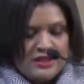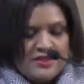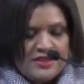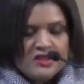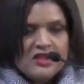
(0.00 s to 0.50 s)

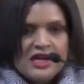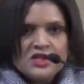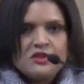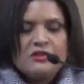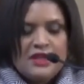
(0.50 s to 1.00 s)

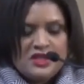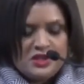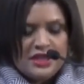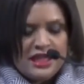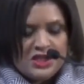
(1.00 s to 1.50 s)
Theological
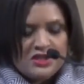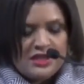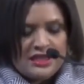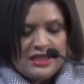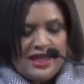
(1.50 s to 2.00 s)
education
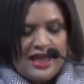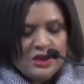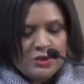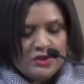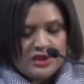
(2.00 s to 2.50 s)
that
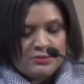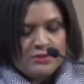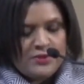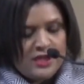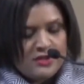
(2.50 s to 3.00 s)
inadequately
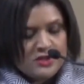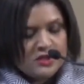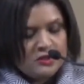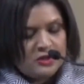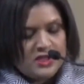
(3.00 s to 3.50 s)
prepares
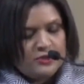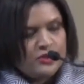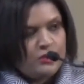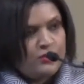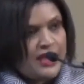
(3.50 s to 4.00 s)
clergy for
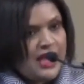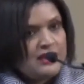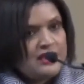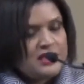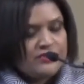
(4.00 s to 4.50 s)
the
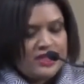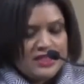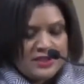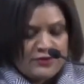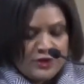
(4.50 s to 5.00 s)
realities of our
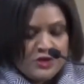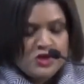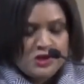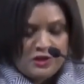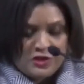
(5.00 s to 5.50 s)
diverse
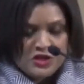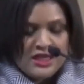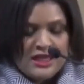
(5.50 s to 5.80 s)
church